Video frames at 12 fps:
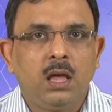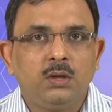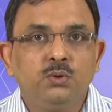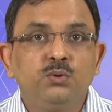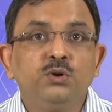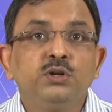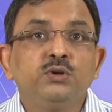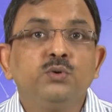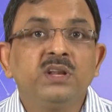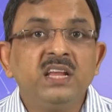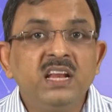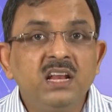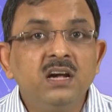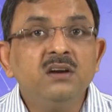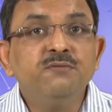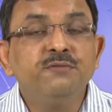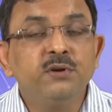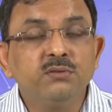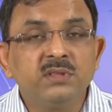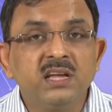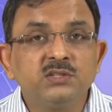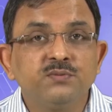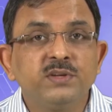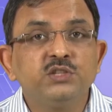You need to relearn few
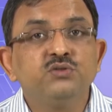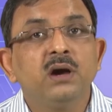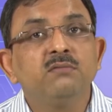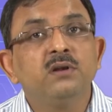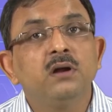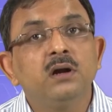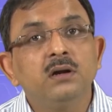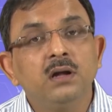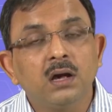things which you have learned